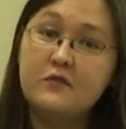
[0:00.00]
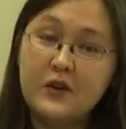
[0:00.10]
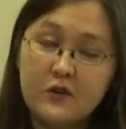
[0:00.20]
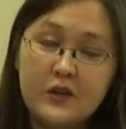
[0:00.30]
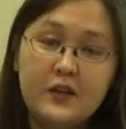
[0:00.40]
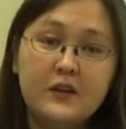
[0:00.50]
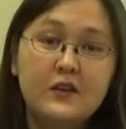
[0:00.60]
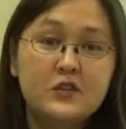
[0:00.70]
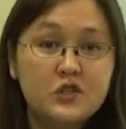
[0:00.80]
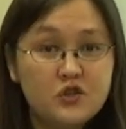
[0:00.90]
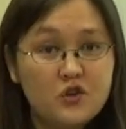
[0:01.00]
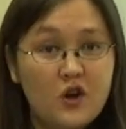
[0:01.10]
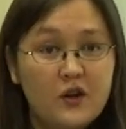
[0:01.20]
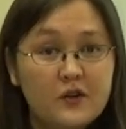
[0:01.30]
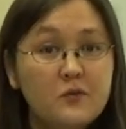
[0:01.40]
very
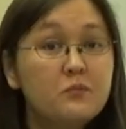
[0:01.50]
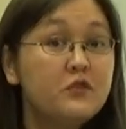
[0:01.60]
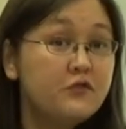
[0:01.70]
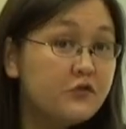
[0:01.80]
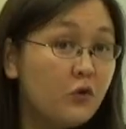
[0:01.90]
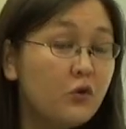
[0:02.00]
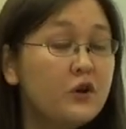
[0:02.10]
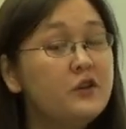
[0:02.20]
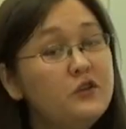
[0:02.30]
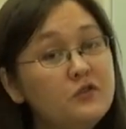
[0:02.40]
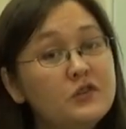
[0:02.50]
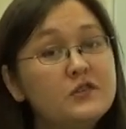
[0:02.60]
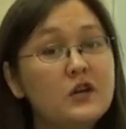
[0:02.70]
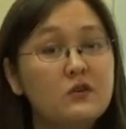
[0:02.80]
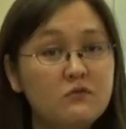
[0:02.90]
strong before you
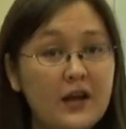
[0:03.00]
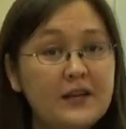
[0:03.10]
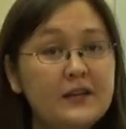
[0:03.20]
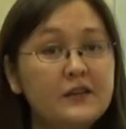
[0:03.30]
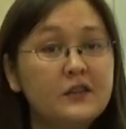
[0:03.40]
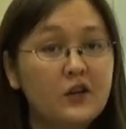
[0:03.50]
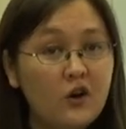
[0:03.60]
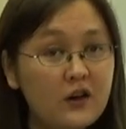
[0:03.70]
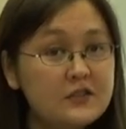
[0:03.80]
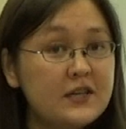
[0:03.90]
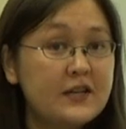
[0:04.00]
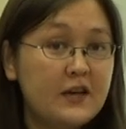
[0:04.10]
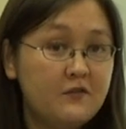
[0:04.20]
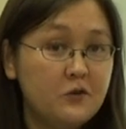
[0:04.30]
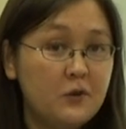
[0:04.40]
start writing the content
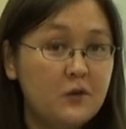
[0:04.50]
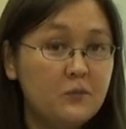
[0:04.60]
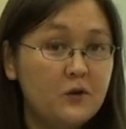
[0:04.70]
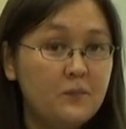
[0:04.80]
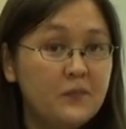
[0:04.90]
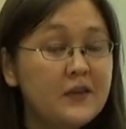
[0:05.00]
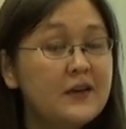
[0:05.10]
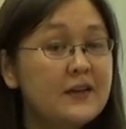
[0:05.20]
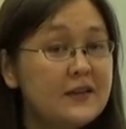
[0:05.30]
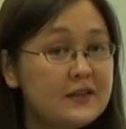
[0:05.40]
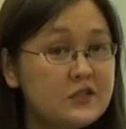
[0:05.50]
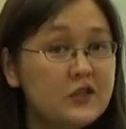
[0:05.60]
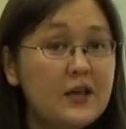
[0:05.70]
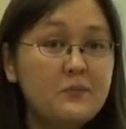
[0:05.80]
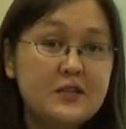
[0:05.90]
of your paper. So
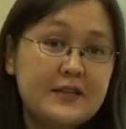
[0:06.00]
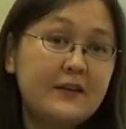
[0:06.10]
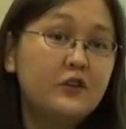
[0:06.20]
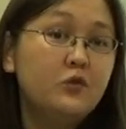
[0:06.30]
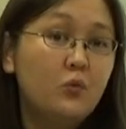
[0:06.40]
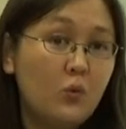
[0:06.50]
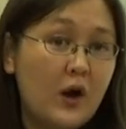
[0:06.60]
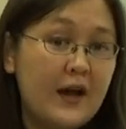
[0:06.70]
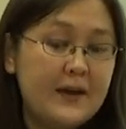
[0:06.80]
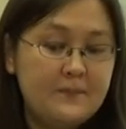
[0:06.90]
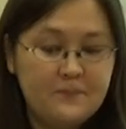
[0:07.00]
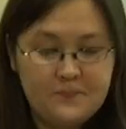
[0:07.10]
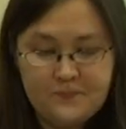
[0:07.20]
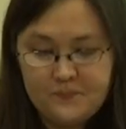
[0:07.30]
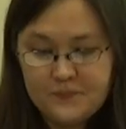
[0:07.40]
let me tell you why.
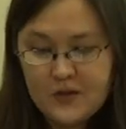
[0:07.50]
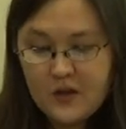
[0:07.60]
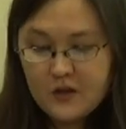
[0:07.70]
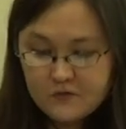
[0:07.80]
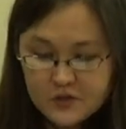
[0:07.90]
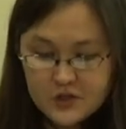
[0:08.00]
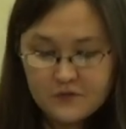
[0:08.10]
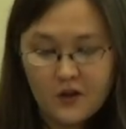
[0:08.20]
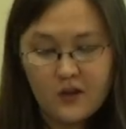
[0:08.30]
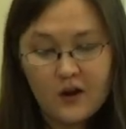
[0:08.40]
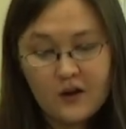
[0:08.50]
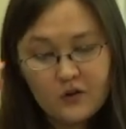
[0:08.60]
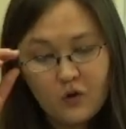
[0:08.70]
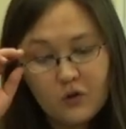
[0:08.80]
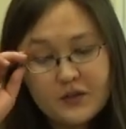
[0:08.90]
First of all,
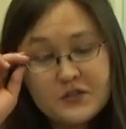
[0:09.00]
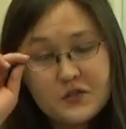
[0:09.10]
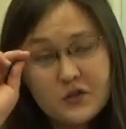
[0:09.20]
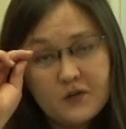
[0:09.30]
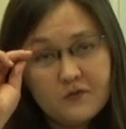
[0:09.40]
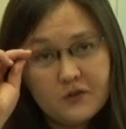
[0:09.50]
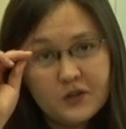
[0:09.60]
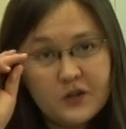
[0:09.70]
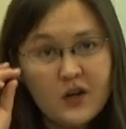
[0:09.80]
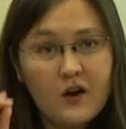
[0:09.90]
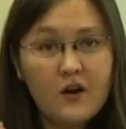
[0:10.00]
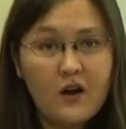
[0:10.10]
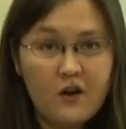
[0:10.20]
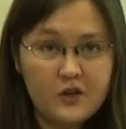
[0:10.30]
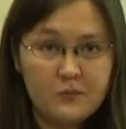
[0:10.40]
our goal is to convert our
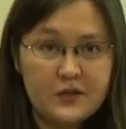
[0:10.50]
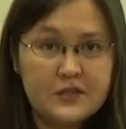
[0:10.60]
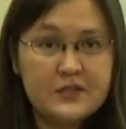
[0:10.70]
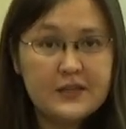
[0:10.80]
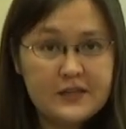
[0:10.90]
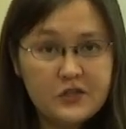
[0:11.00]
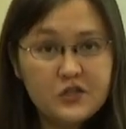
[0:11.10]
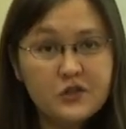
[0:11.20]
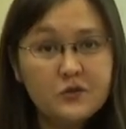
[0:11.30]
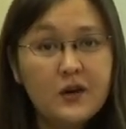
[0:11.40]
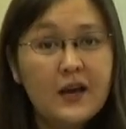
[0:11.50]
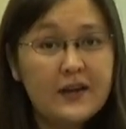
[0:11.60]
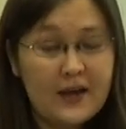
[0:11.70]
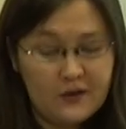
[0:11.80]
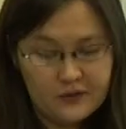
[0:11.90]
argument into
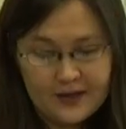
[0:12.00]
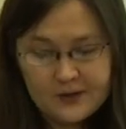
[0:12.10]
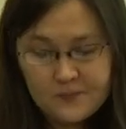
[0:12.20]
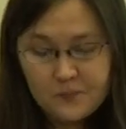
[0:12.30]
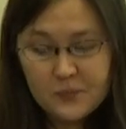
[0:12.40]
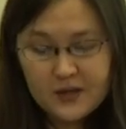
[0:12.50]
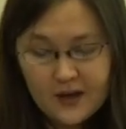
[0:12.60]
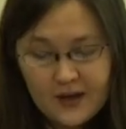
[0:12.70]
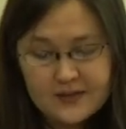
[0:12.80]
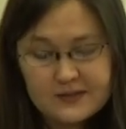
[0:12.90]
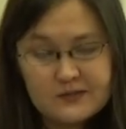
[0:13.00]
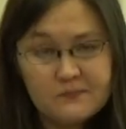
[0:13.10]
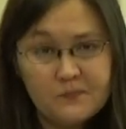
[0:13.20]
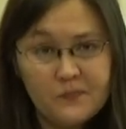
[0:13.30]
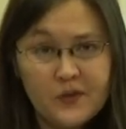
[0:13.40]
an outline because
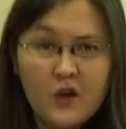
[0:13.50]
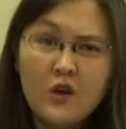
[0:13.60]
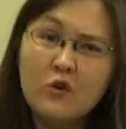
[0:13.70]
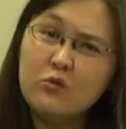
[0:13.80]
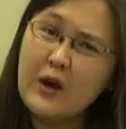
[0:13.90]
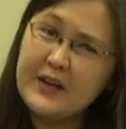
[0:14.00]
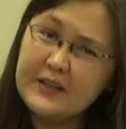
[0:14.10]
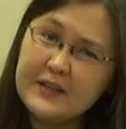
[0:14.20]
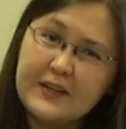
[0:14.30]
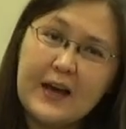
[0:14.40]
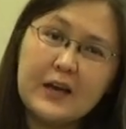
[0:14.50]
writing an